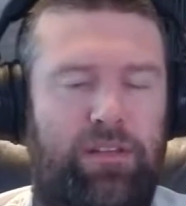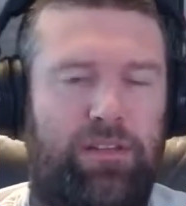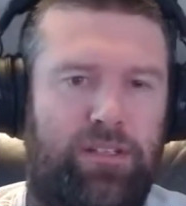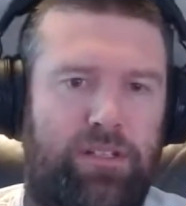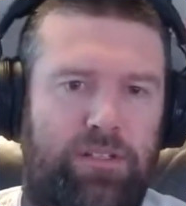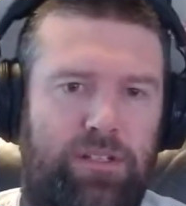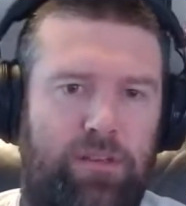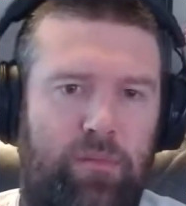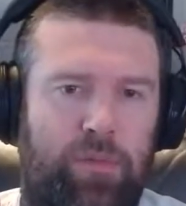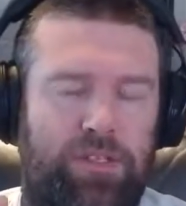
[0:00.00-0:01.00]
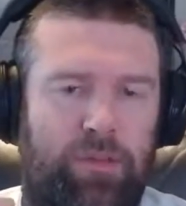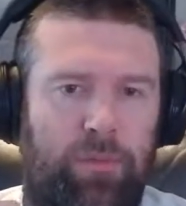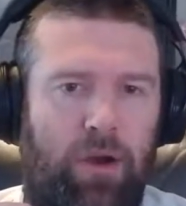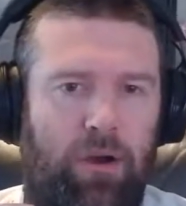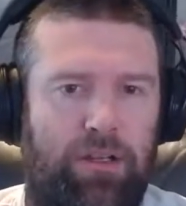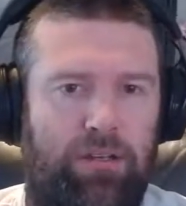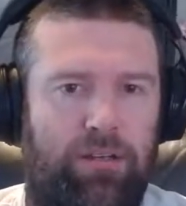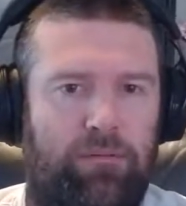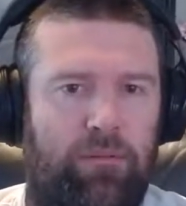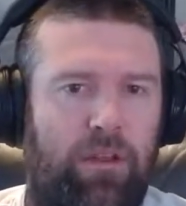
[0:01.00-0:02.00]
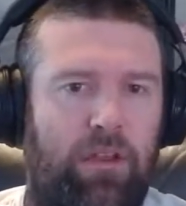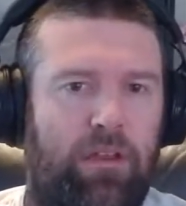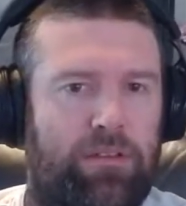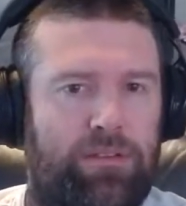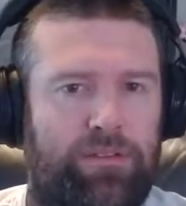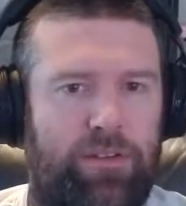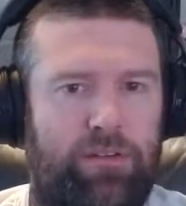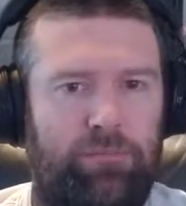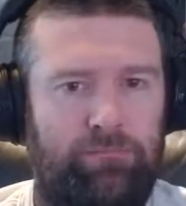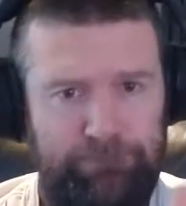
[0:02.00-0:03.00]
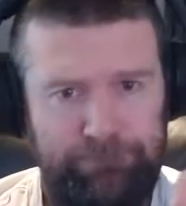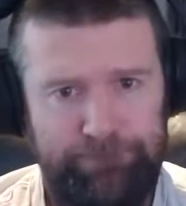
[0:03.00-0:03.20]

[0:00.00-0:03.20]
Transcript: There's legitimacy behind it. So